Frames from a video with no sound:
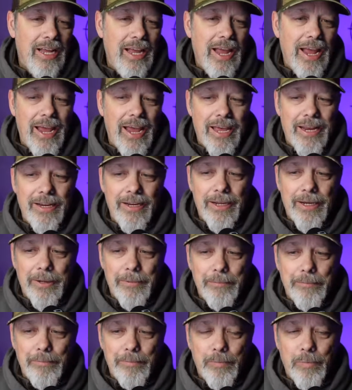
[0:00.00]
And
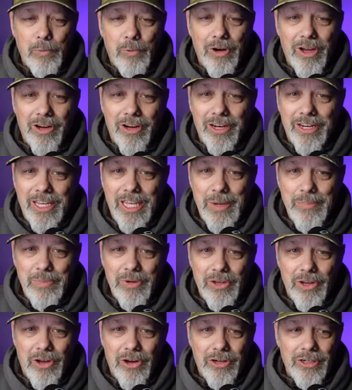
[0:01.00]
we're not going to keep you
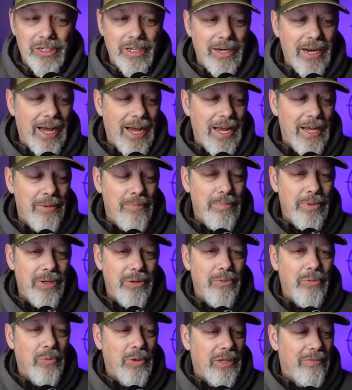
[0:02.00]
long tonight, but
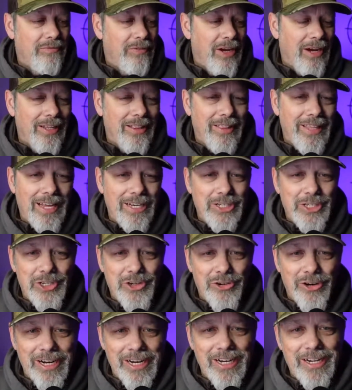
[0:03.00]
we've got that
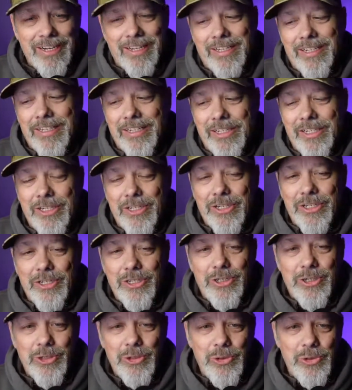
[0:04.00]
streak
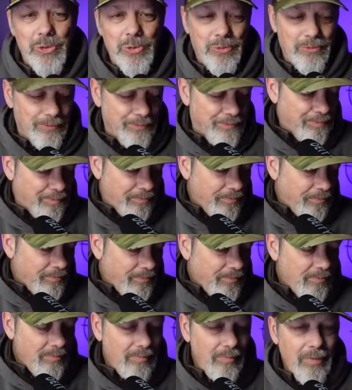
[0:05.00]
to
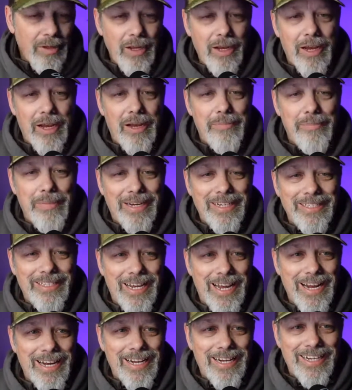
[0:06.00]

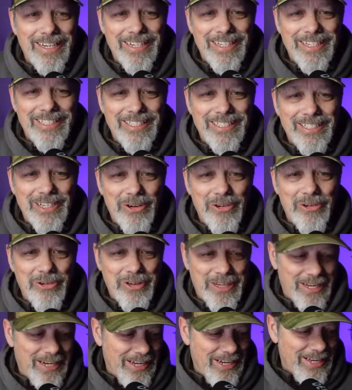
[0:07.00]
maintain. So
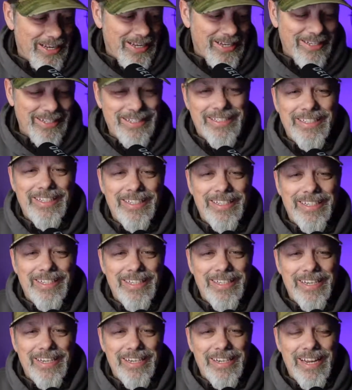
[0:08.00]
it is
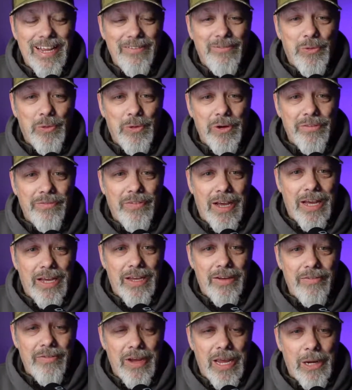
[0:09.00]
day
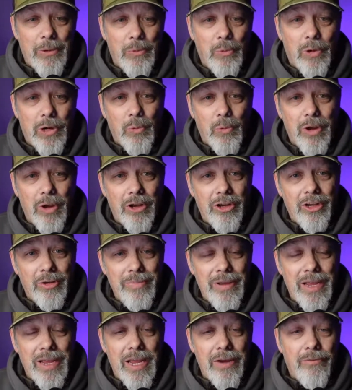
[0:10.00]
45 and want to welcome
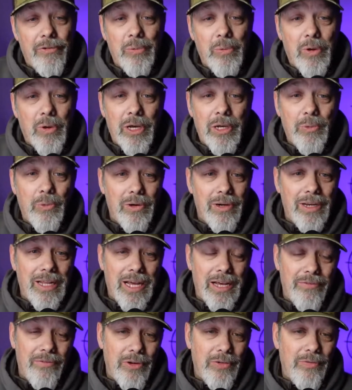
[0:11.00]
everyone. We're
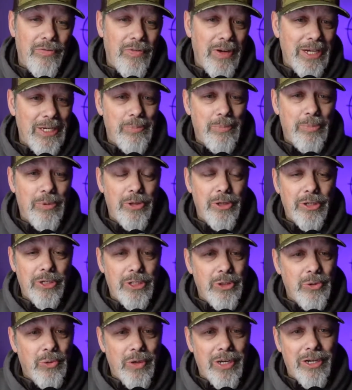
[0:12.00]
live on Facebook,
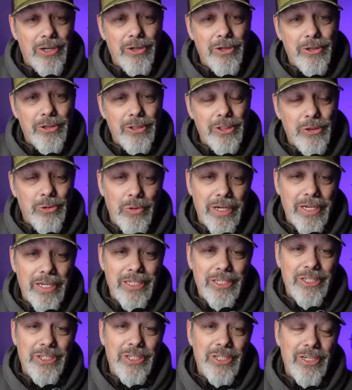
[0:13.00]
Twitter,
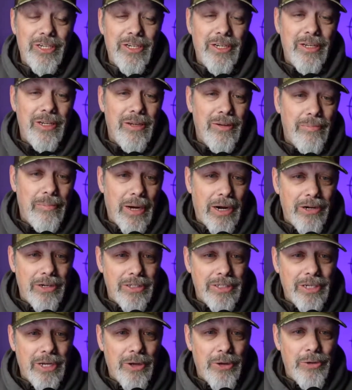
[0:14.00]
Twitch,
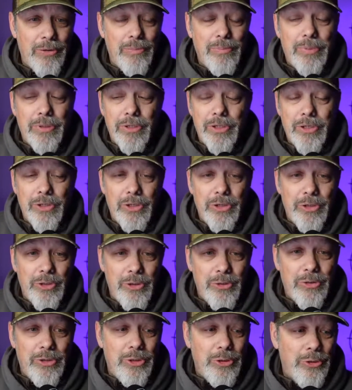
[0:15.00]
Periscope,
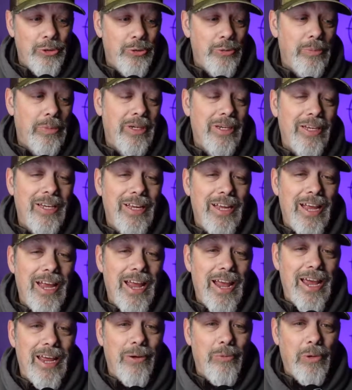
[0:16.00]
YouTube,
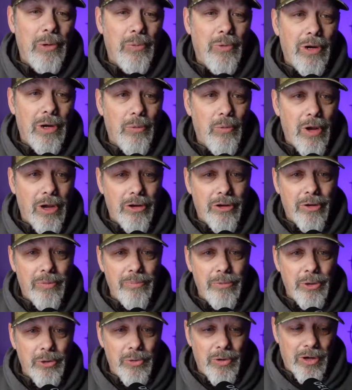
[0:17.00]
and we want to welcome
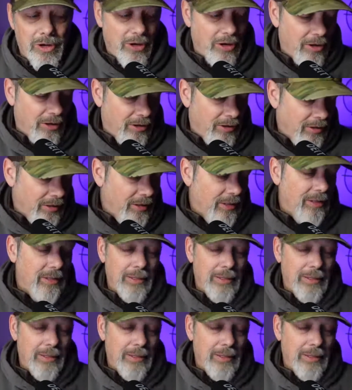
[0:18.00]
you all.